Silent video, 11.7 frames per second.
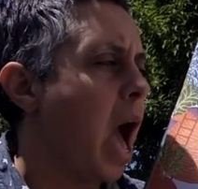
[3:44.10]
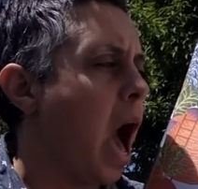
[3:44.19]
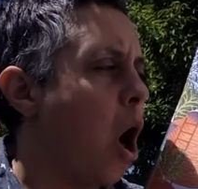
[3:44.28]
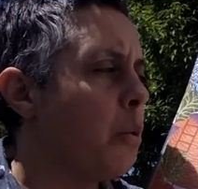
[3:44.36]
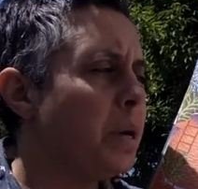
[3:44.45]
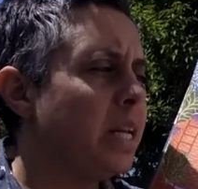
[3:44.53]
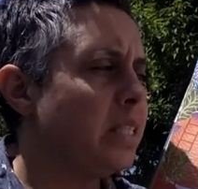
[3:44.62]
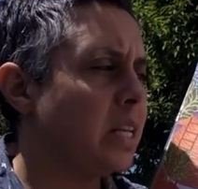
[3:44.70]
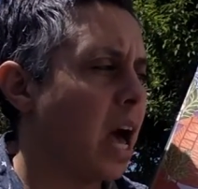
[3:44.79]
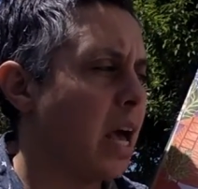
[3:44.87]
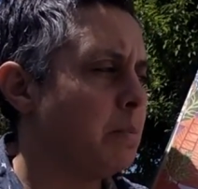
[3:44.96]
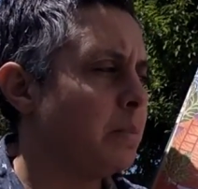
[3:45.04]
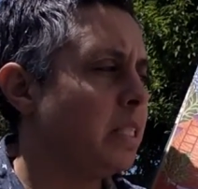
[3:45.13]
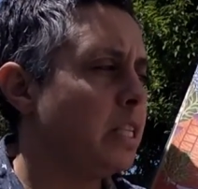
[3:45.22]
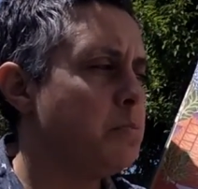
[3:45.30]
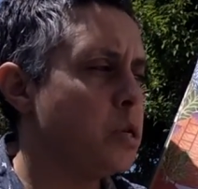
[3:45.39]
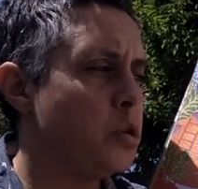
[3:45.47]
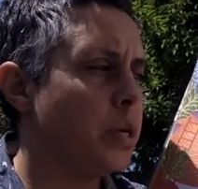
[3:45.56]
How many times did
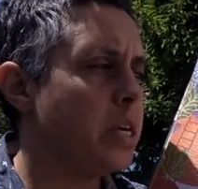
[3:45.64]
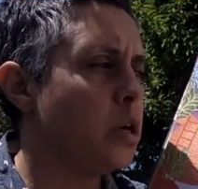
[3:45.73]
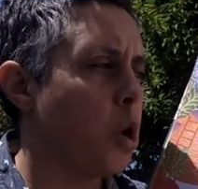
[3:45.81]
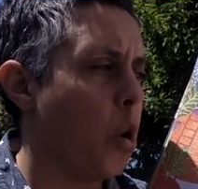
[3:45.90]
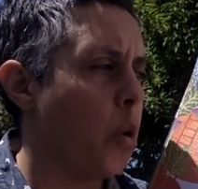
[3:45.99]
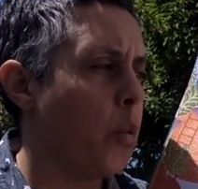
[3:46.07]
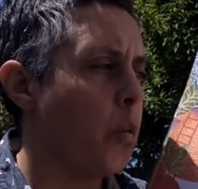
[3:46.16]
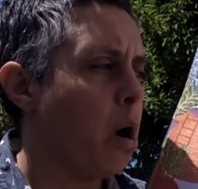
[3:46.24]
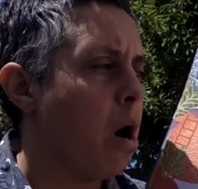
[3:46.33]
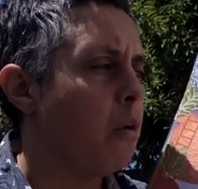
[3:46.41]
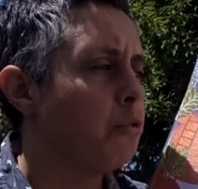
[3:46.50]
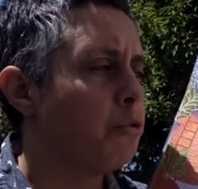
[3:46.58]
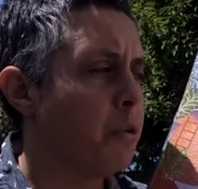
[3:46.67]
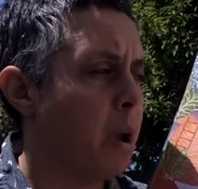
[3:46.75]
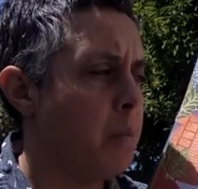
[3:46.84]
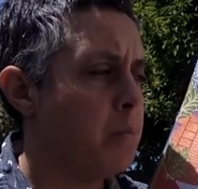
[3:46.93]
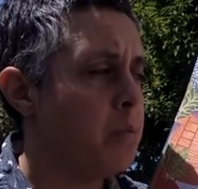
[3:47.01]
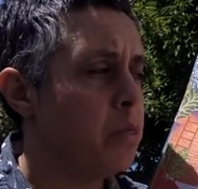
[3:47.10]
Miyuki go
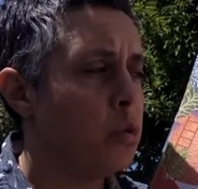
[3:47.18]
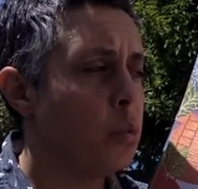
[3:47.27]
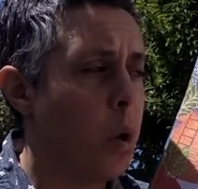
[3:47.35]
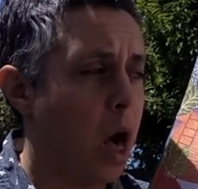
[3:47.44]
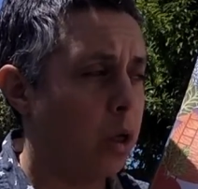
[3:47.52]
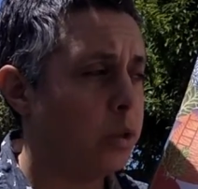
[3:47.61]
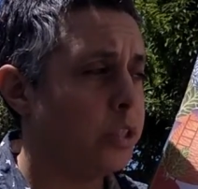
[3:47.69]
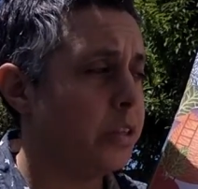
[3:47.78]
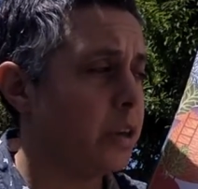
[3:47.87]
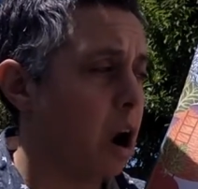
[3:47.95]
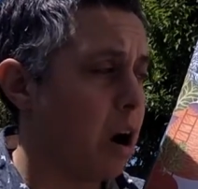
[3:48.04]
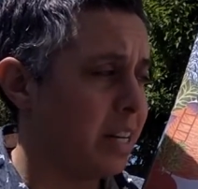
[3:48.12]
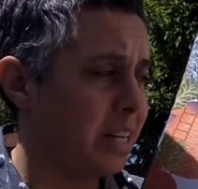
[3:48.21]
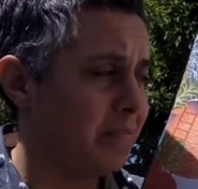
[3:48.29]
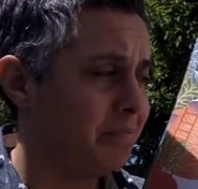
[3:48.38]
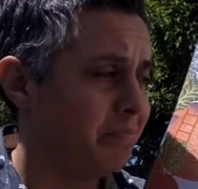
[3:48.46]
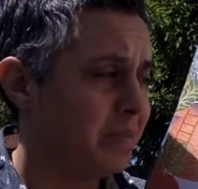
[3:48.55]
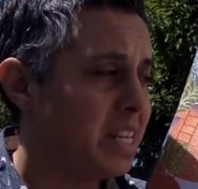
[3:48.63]
from the well to the garden?
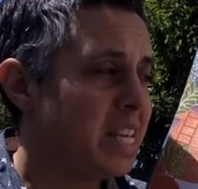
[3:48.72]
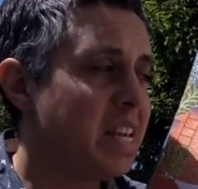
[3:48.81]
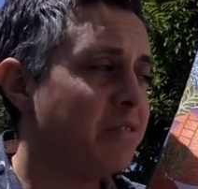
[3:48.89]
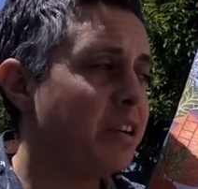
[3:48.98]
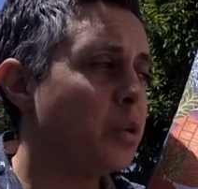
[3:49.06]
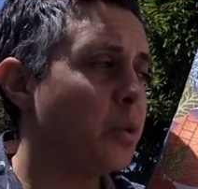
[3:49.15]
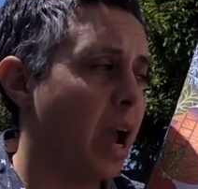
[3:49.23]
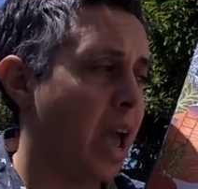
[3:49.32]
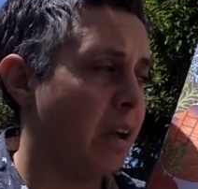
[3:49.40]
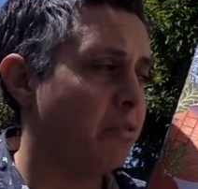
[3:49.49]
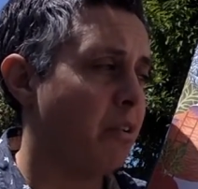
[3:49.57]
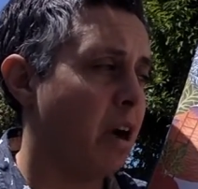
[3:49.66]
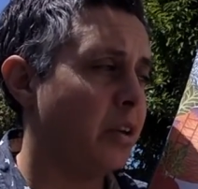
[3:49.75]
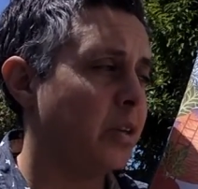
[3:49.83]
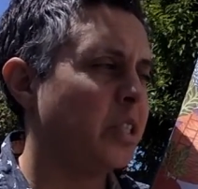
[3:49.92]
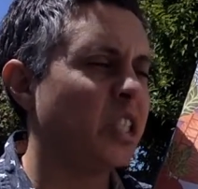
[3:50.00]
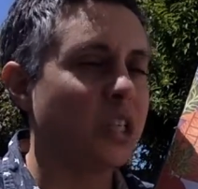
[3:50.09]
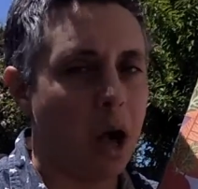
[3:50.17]
Even Grandfather
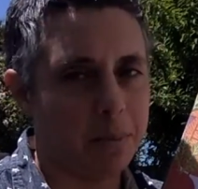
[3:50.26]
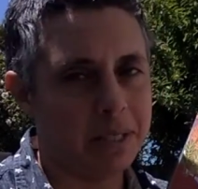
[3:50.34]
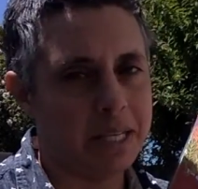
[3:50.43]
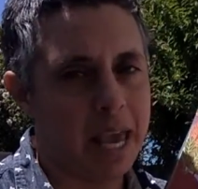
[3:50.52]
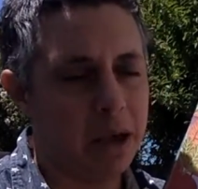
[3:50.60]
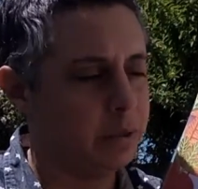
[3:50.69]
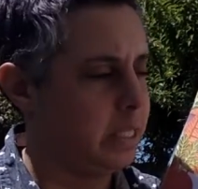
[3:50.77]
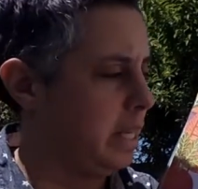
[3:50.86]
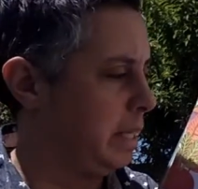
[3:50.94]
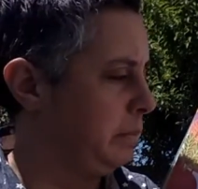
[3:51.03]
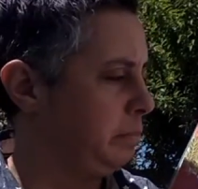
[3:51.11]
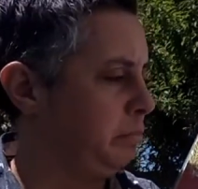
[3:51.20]
stopped counting.